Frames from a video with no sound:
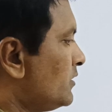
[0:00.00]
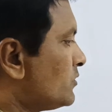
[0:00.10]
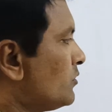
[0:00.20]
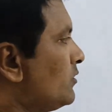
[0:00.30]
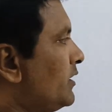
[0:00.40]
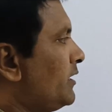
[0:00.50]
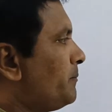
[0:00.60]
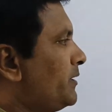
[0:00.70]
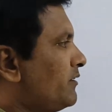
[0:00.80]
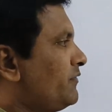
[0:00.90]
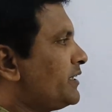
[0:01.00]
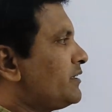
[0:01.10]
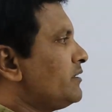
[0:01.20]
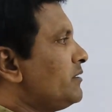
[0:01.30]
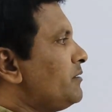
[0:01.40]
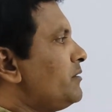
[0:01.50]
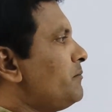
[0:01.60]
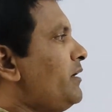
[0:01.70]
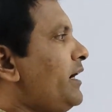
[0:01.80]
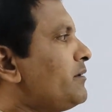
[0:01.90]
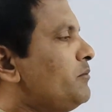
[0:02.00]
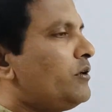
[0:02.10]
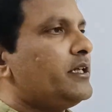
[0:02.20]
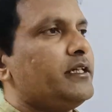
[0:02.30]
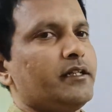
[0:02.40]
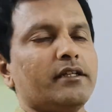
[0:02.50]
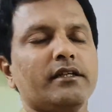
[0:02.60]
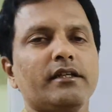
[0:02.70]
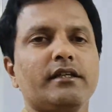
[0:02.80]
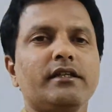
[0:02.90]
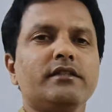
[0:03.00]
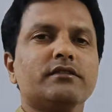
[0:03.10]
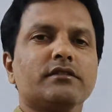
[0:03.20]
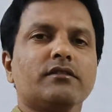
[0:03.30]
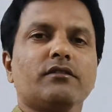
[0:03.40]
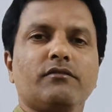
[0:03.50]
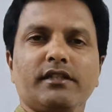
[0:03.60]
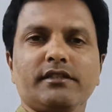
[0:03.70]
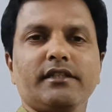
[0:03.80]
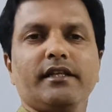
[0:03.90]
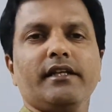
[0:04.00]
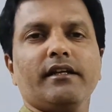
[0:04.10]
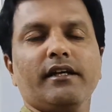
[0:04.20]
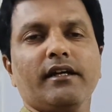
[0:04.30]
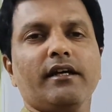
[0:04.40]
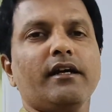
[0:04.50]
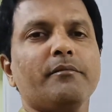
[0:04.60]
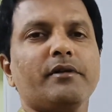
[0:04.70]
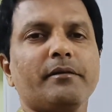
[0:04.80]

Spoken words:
so a perfect black body is, once again I am